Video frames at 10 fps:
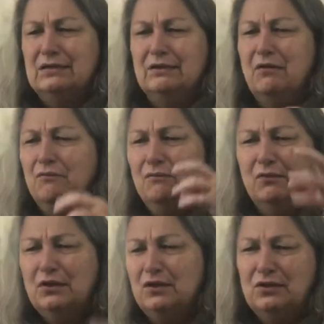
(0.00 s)
Don't
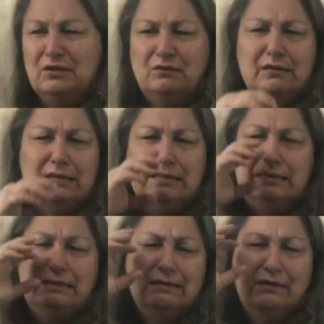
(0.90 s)
want to do
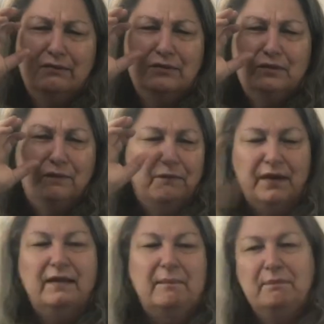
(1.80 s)
it. You know,
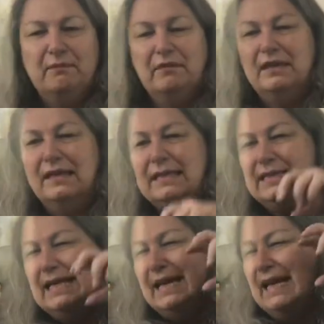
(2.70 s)
fed up with it